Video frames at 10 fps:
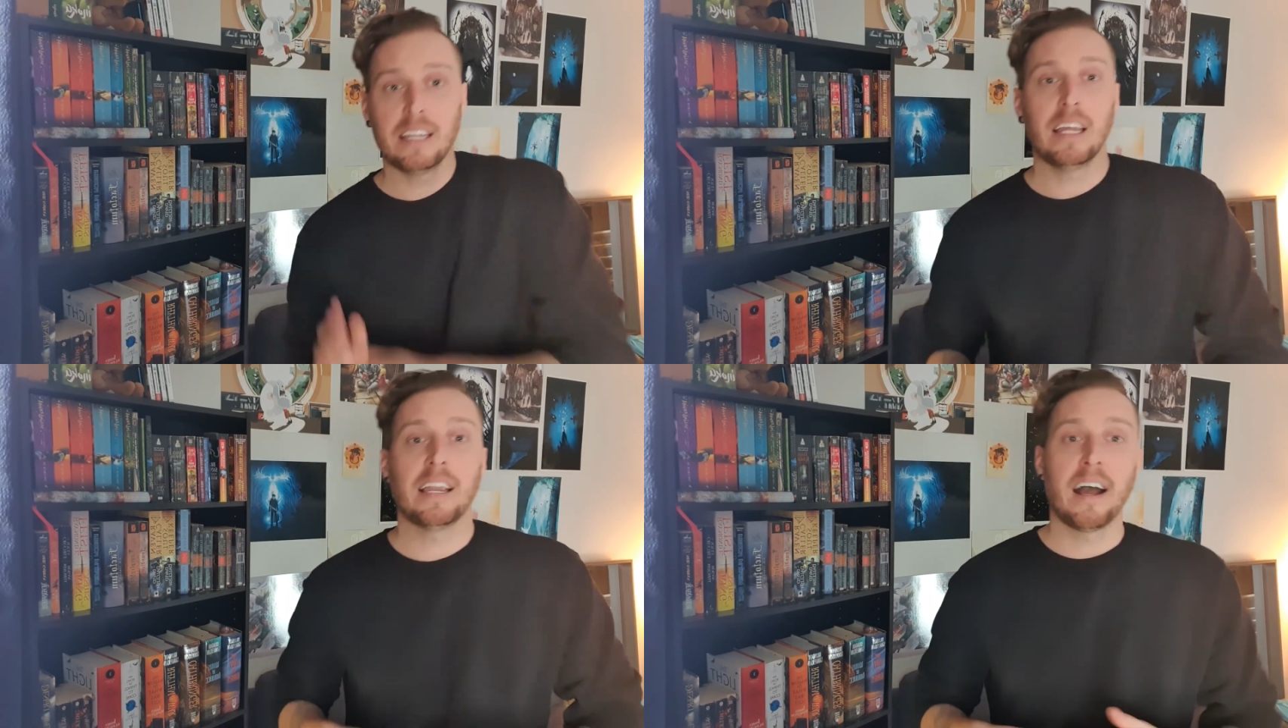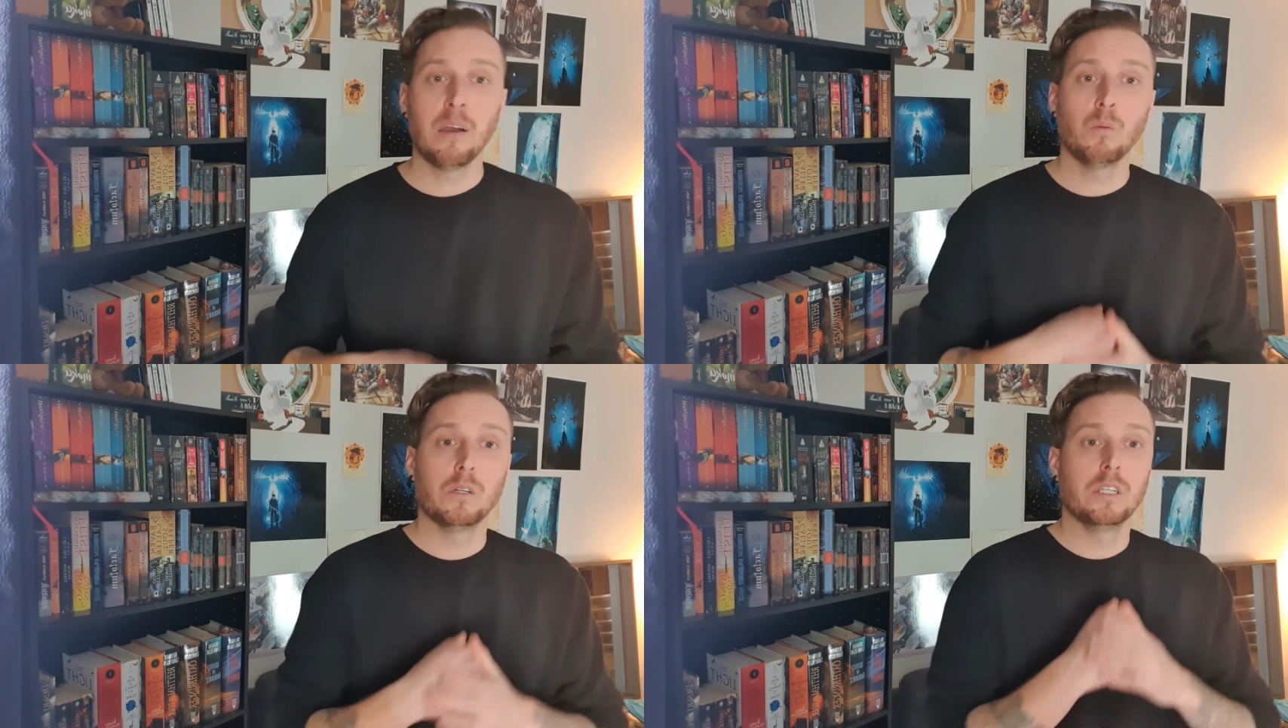and I
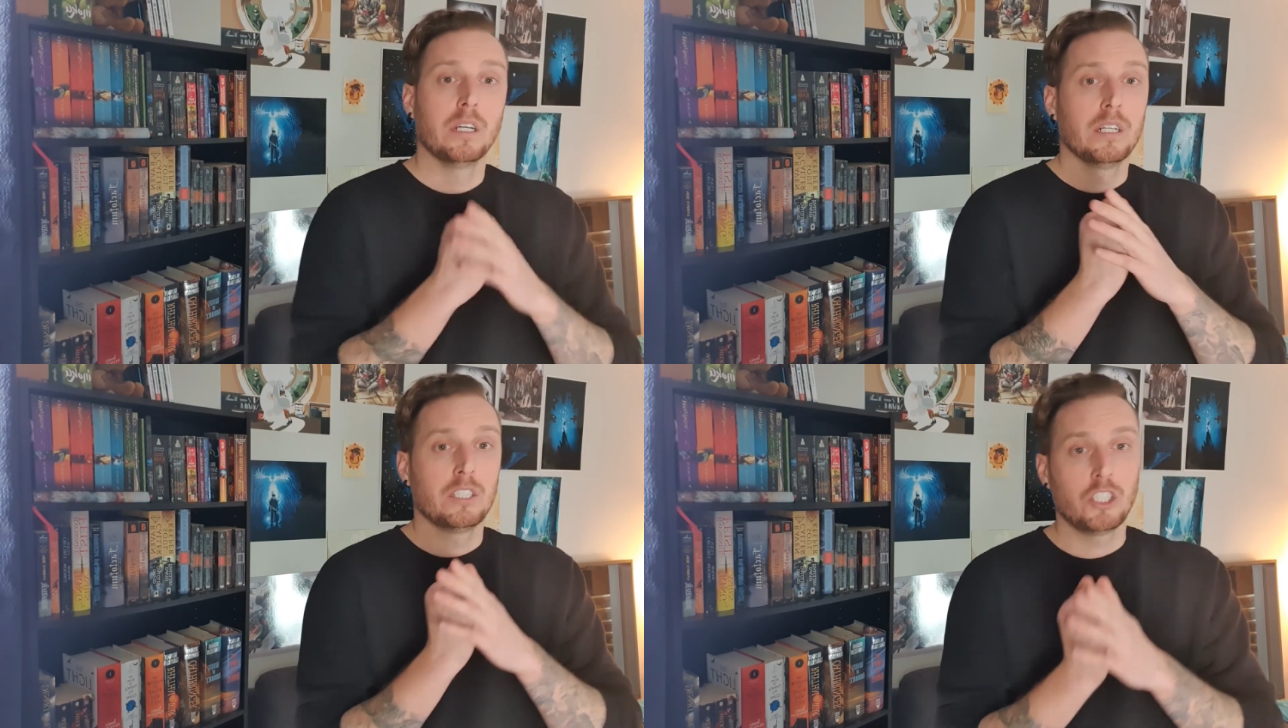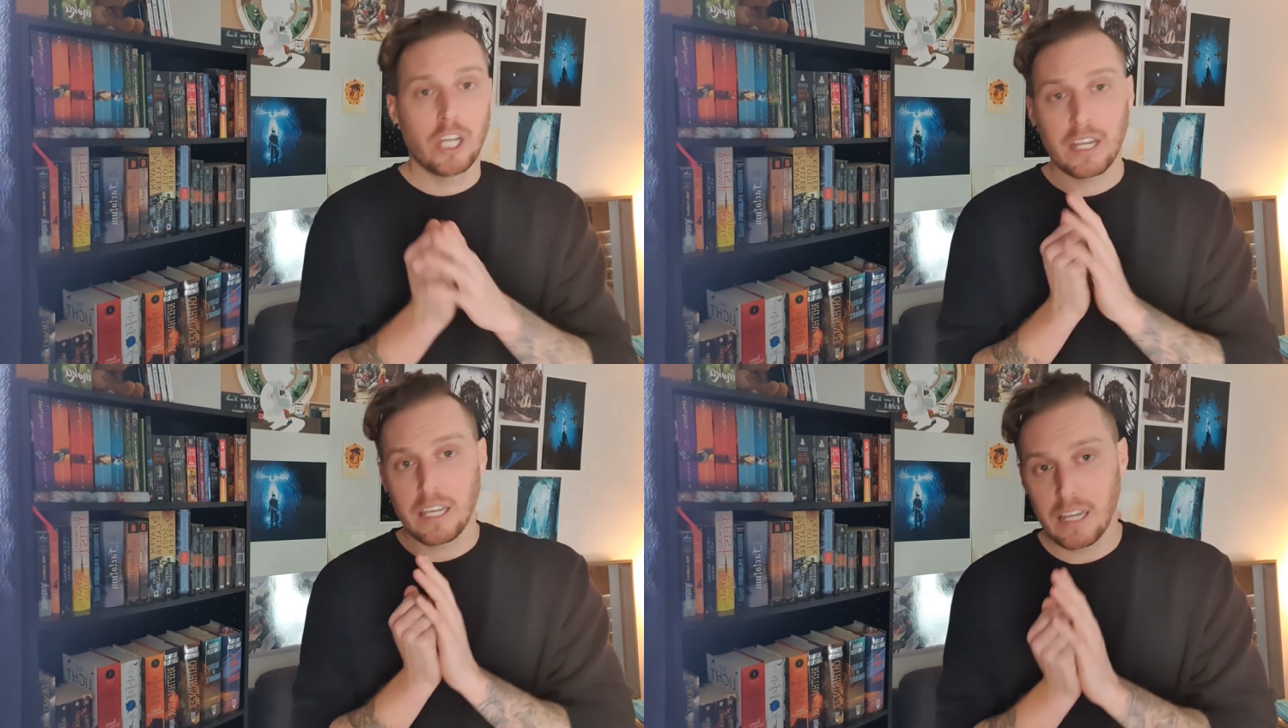would
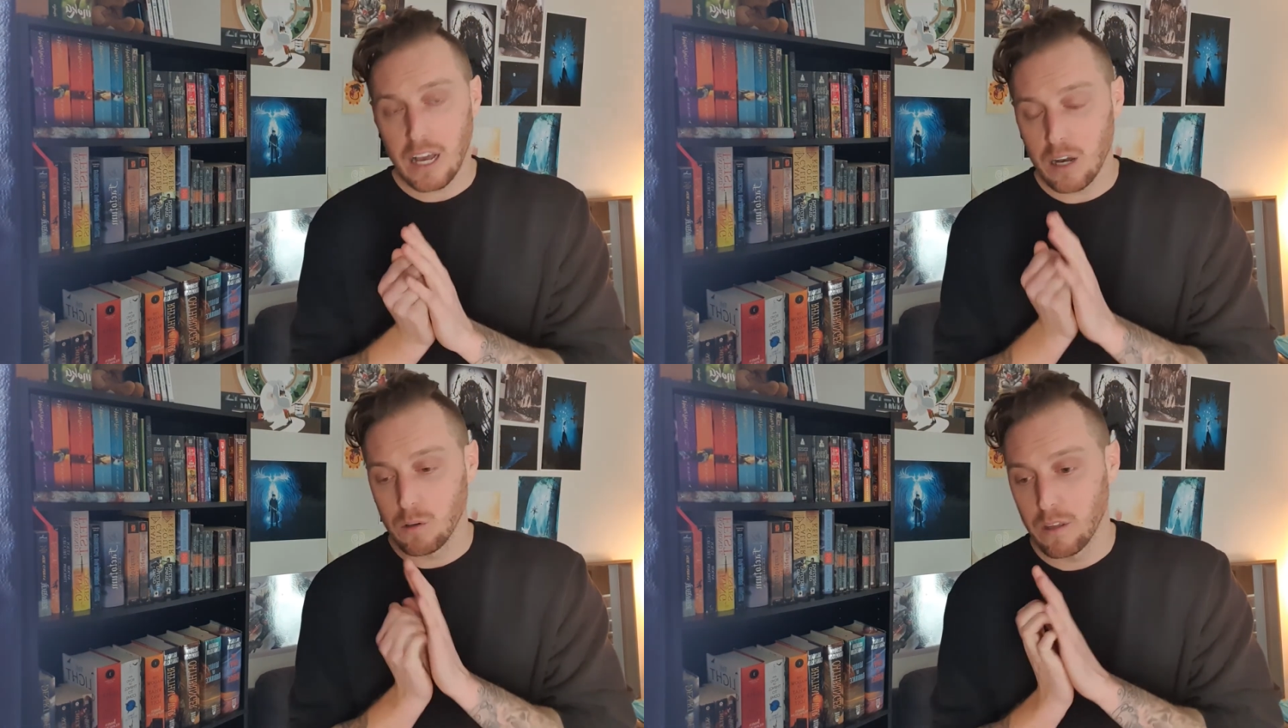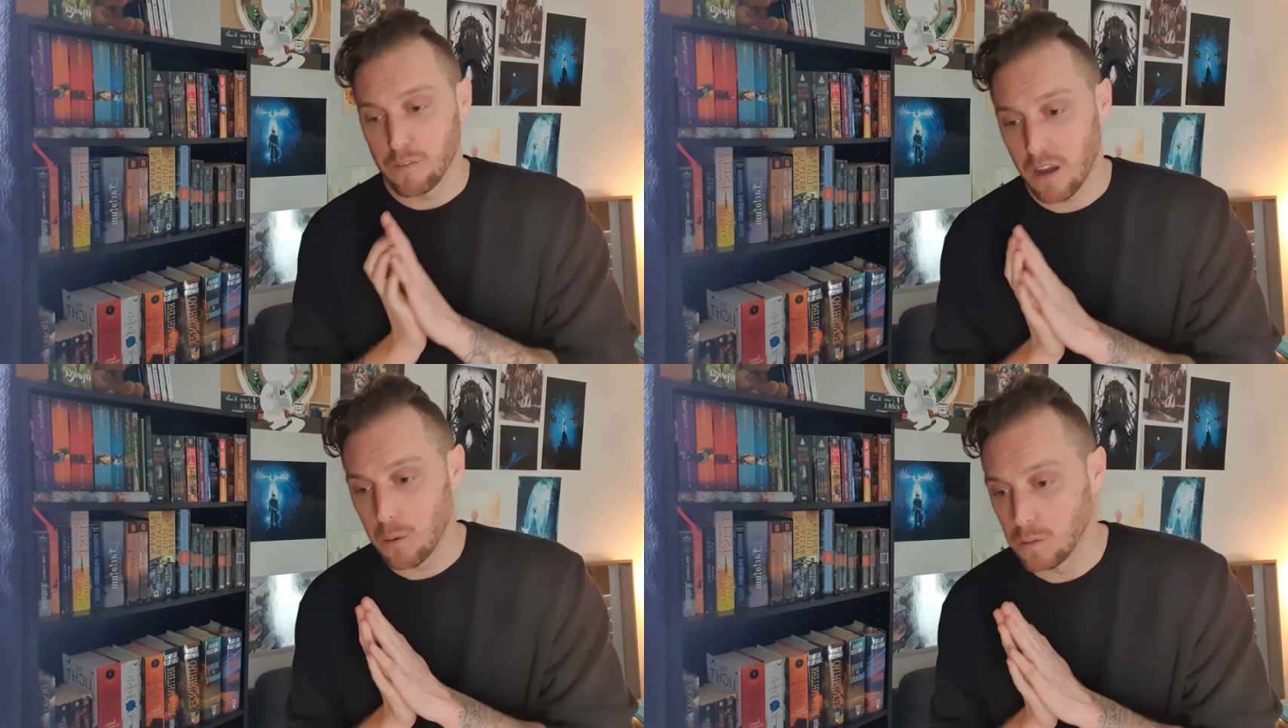check it out if
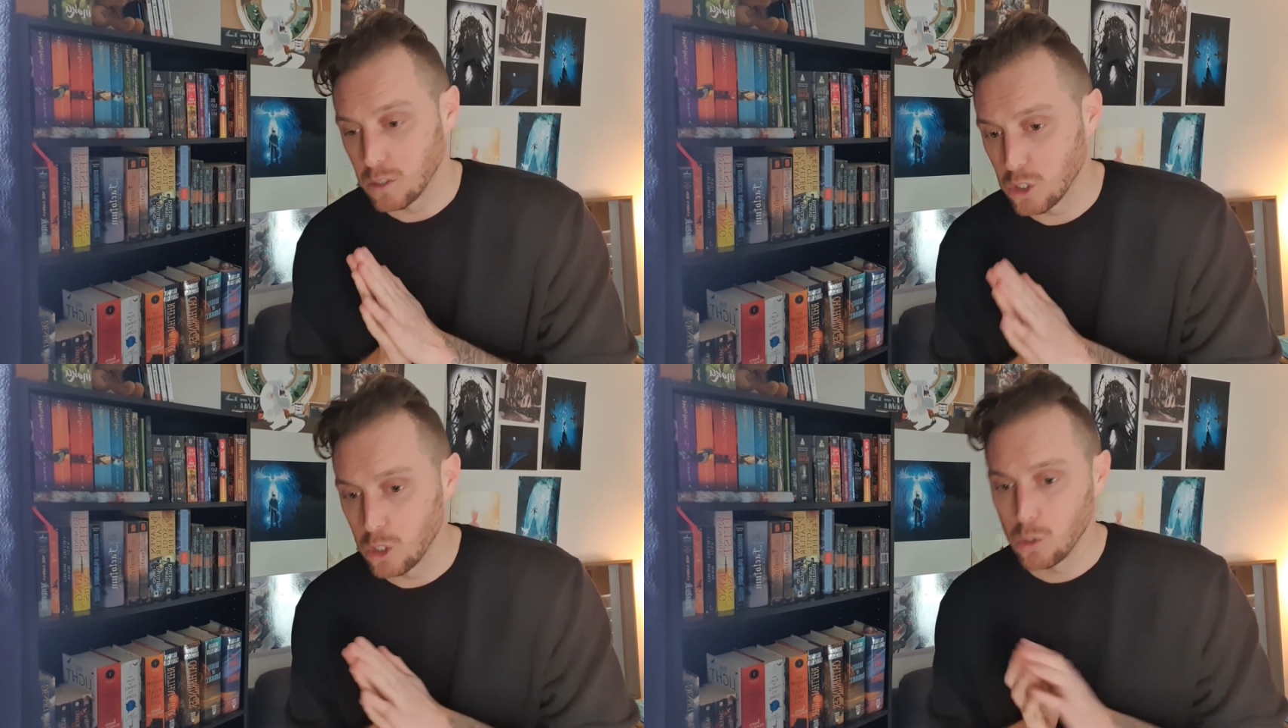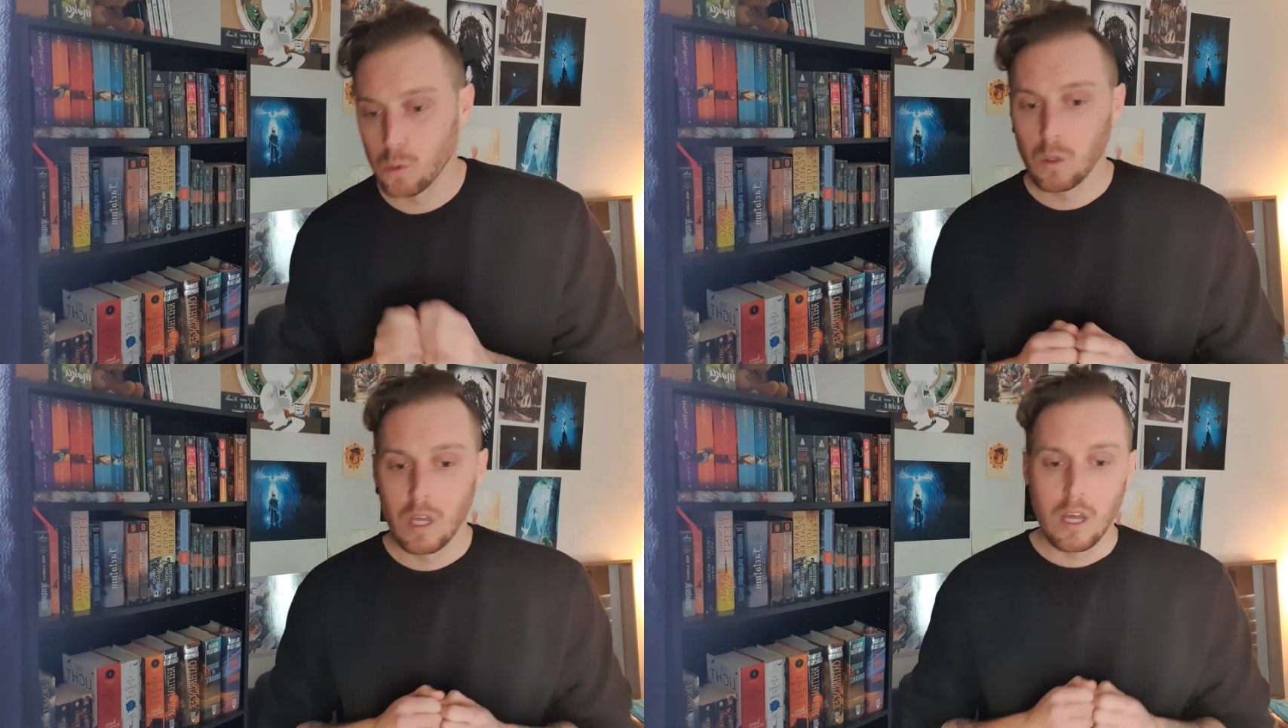I was you.